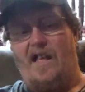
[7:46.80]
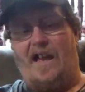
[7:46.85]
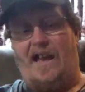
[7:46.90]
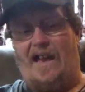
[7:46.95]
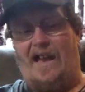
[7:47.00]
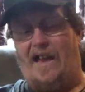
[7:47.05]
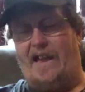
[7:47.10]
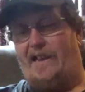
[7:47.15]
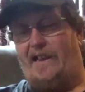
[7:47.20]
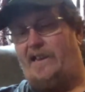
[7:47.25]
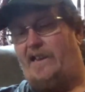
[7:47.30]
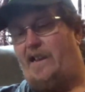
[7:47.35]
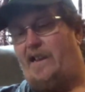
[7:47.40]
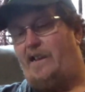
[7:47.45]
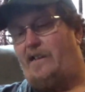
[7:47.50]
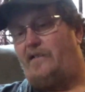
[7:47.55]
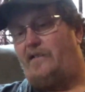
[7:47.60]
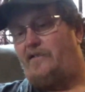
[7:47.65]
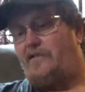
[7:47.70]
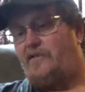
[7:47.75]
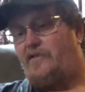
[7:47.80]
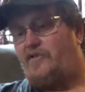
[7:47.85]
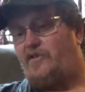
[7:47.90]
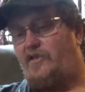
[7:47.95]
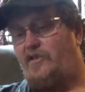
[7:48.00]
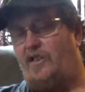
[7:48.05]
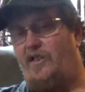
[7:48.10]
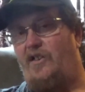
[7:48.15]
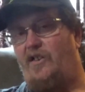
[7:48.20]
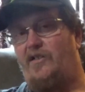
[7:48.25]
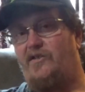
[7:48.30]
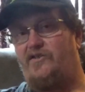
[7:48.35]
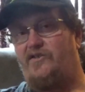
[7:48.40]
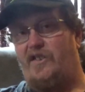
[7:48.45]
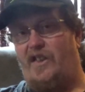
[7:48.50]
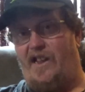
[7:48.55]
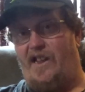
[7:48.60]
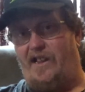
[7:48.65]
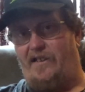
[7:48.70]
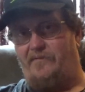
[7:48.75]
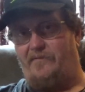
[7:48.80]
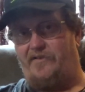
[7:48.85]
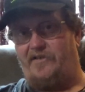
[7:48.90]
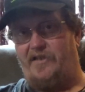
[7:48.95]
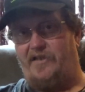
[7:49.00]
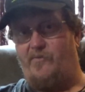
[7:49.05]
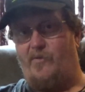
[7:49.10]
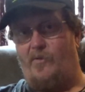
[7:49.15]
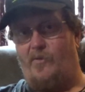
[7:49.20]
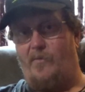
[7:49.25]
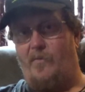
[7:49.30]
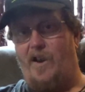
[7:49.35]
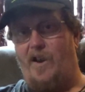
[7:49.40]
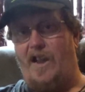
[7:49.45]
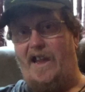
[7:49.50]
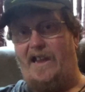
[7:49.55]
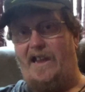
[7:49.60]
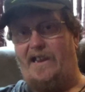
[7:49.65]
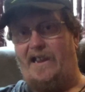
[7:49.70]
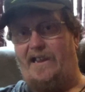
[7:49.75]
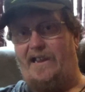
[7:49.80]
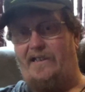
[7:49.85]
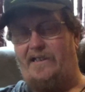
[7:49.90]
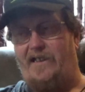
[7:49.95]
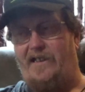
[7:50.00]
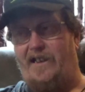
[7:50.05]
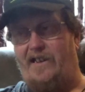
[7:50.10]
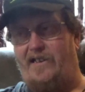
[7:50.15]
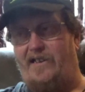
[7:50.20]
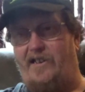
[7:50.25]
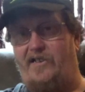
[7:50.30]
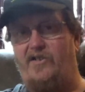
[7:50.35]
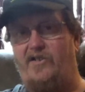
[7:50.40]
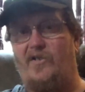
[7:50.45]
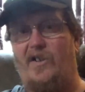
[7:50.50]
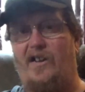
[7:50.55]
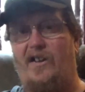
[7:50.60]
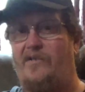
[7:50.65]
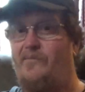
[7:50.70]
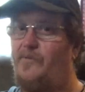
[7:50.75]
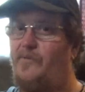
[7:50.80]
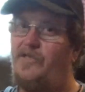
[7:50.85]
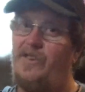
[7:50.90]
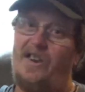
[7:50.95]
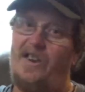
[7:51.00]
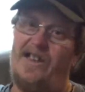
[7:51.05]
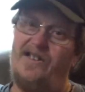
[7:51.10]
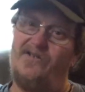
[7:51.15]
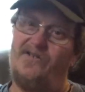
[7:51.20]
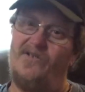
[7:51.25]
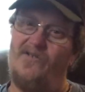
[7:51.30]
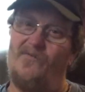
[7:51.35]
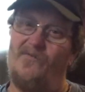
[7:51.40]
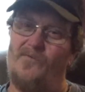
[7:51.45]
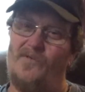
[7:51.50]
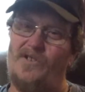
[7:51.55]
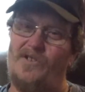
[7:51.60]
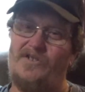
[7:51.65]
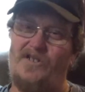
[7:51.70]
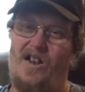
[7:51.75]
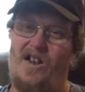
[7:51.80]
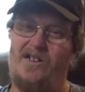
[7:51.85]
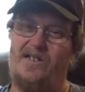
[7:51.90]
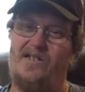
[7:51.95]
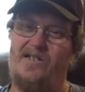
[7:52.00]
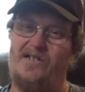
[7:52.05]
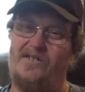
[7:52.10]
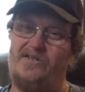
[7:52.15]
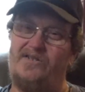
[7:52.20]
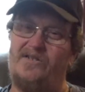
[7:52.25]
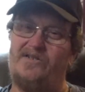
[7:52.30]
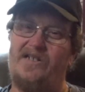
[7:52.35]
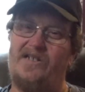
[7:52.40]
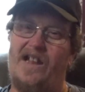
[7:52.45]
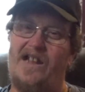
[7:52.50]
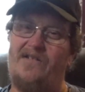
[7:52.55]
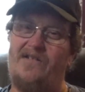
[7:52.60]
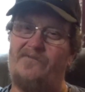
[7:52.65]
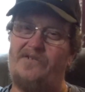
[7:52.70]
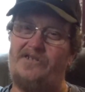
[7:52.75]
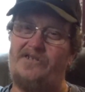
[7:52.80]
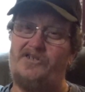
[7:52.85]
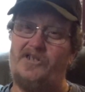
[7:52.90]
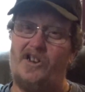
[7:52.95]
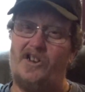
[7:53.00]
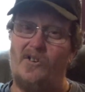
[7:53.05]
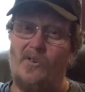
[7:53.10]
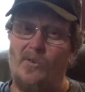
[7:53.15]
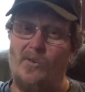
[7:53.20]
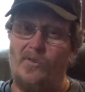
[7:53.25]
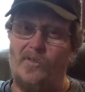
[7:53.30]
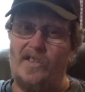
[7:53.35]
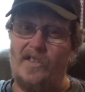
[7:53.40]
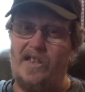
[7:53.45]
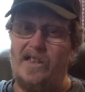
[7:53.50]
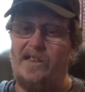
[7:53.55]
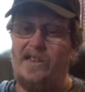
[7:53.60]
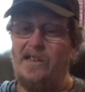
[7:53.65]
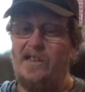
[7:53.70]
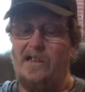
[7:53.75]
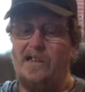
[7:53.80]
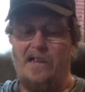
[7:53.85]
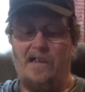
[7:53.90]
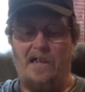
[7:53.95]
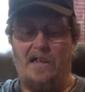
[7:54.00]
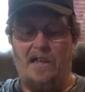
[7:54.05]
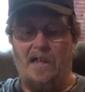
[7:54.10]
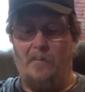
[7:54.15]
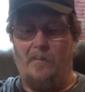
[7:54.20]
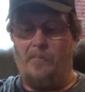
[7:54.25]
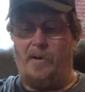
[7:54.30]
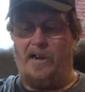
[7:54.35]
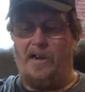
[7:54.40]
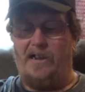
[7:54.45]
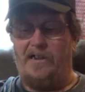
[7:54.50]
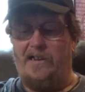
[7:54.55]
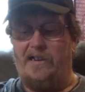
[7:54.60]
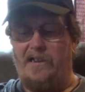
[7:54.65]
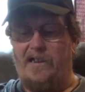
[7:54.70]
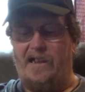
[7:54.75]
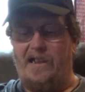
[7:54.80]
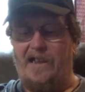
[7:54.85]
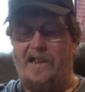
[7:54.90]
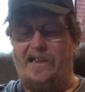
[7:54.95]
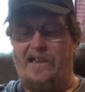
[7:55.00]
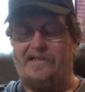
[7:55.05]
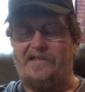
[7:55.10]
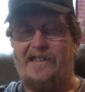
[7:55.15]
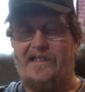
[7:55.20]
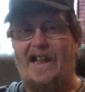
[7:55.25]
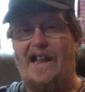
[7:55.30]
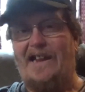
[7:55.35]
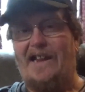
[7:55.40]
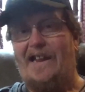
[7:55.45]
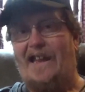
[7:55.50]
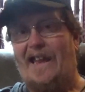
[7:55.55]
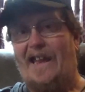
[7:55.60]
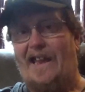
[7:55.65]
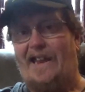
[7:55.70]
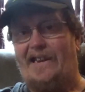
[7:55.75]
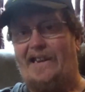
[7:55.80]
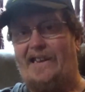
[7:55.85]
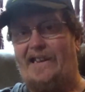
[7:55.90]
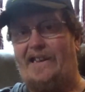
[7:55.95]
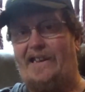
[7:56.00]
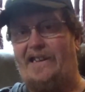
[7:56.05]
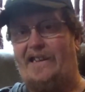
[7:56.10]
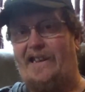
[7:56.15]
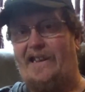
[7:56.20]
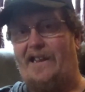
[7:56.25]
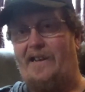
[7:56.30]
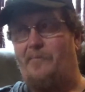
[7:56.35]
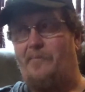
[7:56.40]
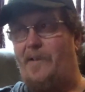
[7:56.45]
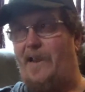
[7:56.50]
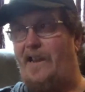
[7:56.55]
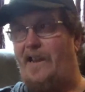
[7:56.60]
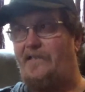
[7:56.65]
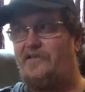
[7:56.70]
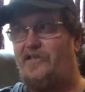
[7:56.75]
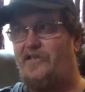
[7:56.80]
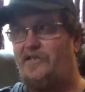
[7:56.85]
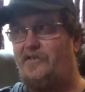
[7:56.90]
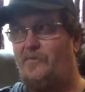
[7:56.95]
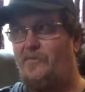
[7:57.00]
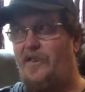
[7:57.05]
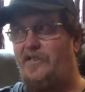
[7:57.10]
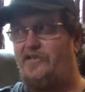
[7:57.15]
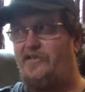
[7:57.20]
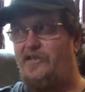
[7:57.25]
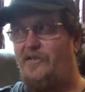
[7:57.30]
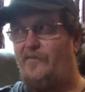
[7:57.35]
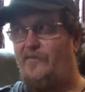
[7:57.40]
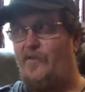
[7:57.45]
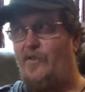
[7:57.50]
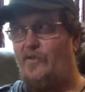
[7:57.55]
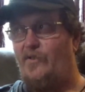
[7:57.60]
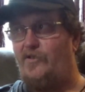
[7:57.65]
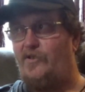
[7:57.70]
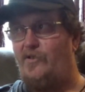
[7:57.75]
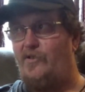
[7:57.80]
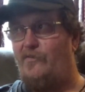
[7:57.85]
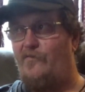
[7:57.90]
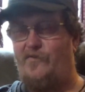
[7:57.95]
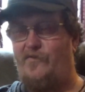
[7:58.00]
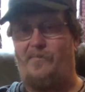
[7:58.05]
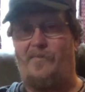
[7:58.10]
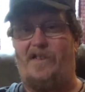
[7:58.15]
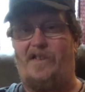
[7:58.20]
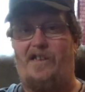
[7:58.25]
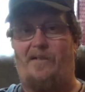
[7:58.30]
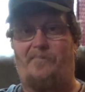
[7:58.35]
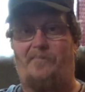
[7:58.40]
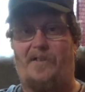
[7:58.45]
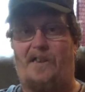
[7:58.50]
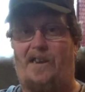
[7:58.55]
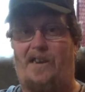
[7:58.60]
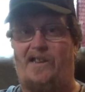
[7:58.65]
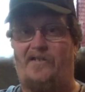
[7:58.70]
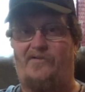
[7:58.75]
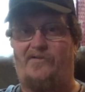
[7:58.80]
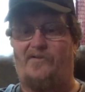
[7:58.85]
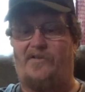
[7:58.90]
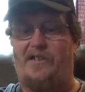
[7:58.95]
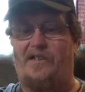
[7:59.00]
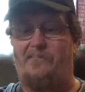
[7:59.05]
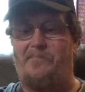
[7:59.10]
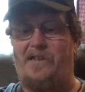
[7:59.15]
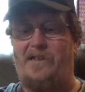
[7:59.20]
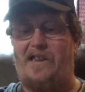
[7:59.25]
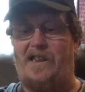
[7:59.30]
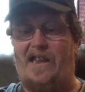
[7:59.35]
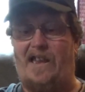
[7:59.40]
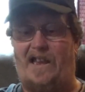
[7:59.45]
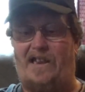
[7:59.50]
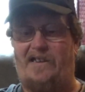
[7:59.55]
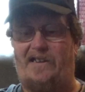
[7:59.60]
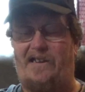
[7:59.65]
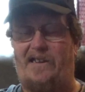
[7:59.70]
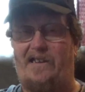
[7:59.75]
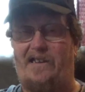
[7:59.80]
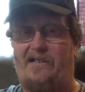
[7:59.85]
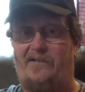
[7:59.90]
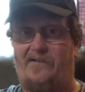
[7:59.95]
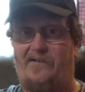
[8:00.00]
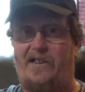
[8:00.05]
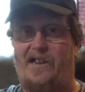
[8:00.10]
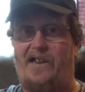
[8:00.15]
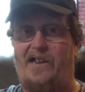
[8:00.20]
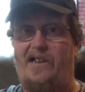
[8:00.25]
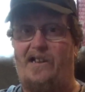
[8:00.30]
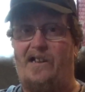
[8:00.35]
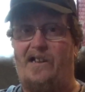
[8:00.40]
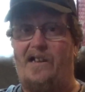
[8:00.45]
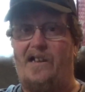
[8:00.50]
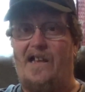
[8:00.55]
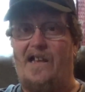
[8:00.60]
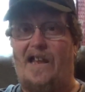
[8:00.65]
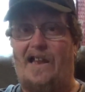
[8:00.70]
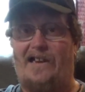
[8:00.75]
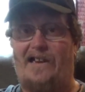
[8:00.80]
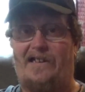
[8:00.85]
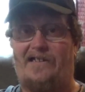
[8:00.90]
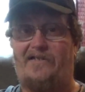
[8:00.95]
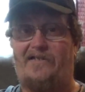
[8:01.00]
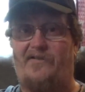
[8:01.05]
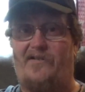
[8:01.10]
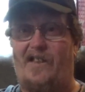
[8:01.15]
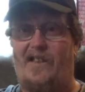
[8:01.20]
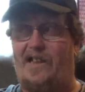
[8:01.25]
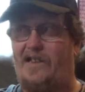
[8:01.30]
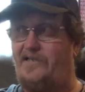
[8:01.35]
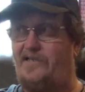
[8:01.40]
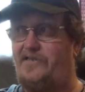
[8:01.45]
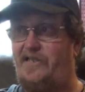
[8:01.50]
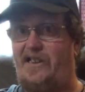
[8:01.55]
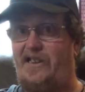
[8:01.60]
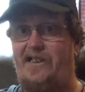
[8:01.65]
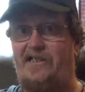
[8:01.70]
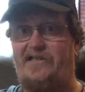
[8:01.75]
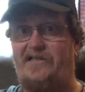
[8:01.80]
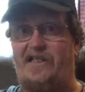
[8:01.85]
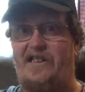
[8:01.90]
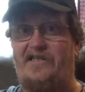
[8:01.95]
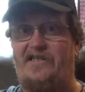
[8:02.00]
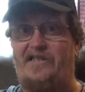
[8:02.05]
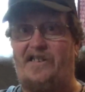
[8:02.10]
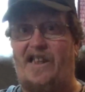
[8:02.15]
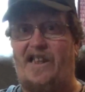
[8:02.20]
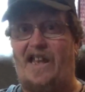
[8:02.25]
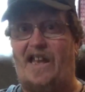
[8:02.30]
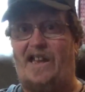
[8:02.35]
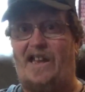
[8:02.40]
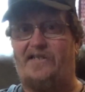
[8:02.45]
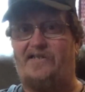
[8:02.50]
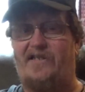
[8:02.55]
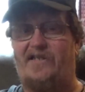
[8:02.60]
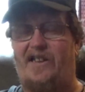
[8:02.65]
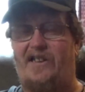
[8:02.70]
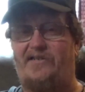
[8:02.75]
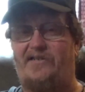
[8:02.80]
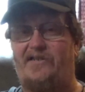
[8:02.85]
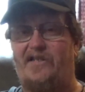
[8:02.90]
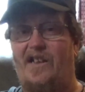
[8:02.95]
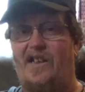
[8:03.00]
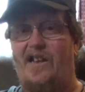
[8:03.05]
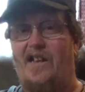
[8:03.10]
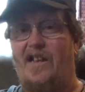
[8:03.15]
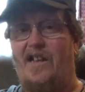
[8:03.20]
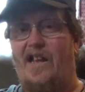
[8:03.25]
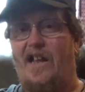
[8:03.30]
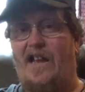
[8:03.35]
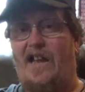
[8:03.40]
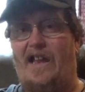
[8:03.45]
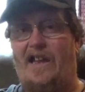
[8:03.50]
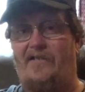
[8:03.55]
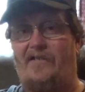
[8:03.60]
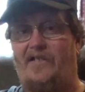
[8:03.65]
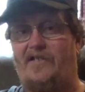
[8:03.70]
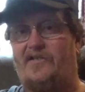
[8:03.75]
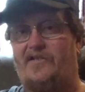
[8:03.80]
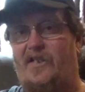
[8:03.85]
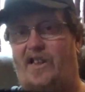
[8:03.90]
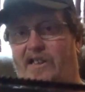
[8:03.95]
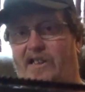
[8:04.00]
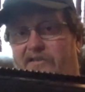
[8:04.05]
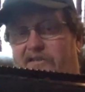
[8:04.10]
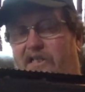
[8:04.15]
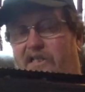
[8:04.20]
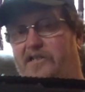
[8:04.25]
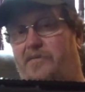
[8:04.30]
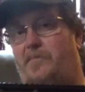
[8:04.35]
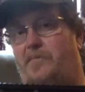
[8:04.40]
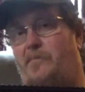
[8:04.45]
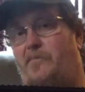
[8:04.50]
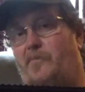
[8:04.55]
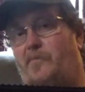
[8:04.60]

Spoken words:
and slugs and see where we're at. And then you got with a laser for a shotgun, it's just kind of a general thing, but it's kind of handy in a bad situation. If you're shooting from the hip, that laser can be handy. Okay, and it's, like I said, it's easy to access. And the sling system I'm